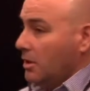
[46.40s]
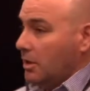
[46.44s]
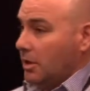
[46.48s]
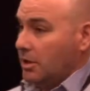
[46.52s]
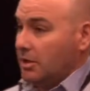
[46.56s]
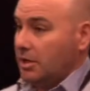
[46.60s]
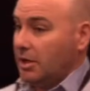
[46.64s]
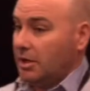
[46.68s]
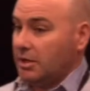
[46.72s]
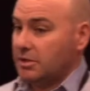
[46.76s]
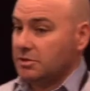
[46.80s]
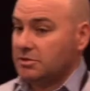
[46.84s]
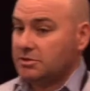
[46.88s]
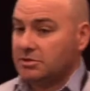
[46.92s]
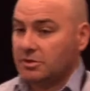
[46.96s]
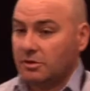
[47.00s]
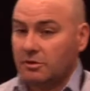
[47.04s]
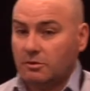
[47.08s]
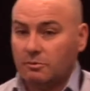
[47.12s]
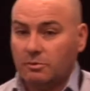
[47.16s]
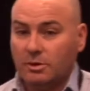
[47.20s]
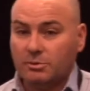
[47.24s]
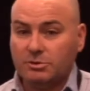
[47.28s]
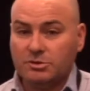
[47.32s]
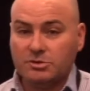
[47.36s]
Okay,
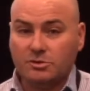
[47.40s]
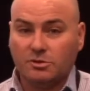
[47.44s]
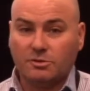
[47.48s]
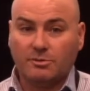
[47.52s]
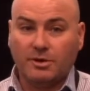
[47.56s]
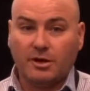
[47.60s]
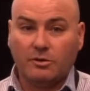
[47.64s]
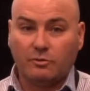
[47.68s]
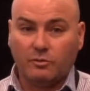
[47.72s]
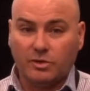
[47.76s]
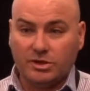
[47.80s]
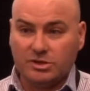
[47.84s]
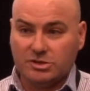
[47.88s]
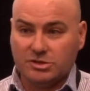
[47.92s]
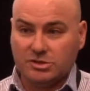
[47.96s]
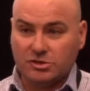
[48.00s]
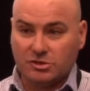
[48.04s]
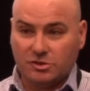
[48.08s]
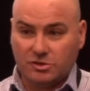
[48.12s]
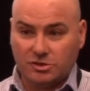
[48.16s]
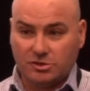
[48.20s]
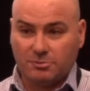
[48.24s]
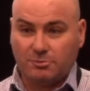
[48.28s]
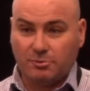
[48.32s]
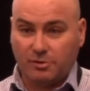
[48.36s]
so when we're talking about
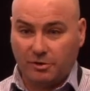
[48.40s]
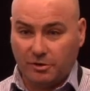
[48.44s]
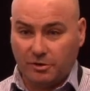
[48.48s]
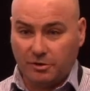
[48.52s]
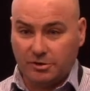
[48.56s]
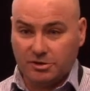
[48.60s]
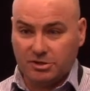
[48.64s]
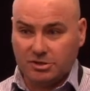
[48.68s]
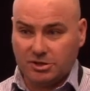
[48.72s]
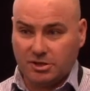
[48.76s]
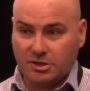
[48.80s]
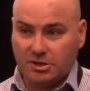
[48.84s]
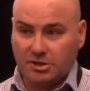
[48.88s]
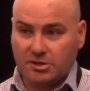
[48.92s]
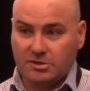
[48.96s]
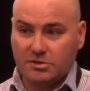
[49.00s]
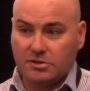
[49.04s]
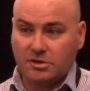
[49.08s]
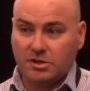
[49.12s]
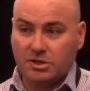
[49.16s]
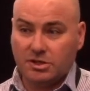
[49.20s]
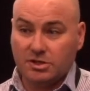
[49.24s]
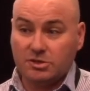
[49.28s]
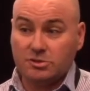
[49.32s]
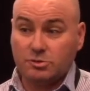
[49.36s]
research project,
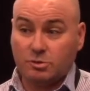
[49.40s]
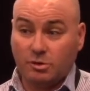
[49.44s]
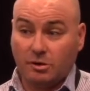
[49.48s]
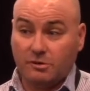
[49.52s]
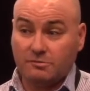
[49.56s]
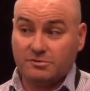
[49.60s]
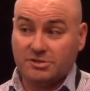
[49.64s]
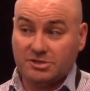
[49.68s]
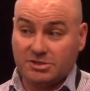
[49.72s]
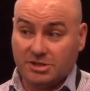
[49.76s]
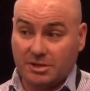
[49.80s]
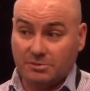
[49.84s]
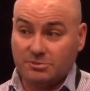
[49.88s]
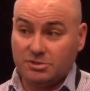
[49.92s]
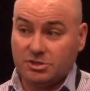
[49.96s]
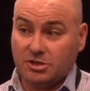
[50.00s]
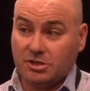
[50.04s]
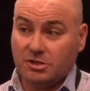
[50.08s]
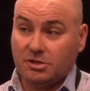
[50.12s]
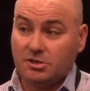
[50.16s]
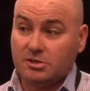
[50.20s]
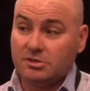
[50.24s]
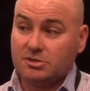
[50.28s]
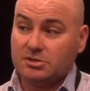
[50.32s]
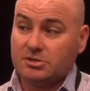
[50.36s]
the Year 12
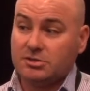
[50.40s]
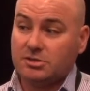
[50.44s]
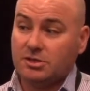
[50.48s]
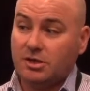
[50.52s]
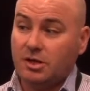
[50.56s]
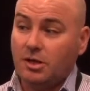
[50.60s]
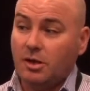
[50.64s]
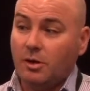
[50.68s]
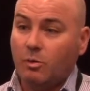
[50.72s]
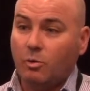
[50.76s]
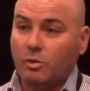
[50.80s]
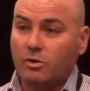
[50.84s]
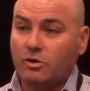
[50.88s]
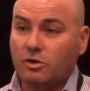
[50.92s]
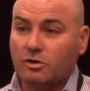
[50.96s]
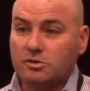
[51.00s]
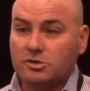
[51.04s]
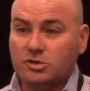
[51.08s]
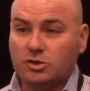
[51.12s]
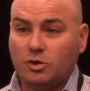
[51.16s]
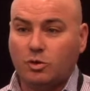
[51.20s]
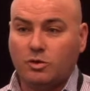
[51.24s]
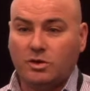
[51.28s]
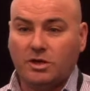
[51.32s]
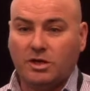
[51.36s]
subject, we're not
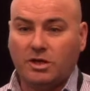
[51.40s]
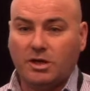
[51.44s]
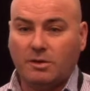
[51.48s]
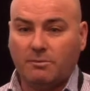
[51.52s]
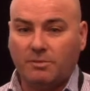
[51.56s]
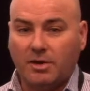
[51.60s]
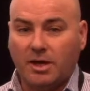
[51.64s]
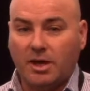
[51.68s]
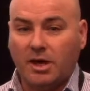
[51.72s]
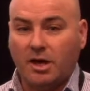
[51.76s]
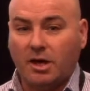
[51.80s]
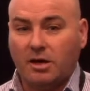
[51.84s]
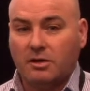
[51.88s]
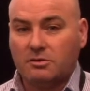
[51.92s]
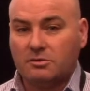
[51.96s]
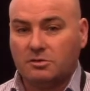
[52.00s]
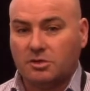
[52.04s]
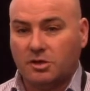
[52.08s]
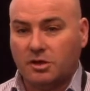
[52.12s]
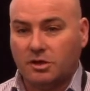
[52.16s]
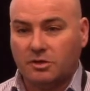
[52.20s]
talking about,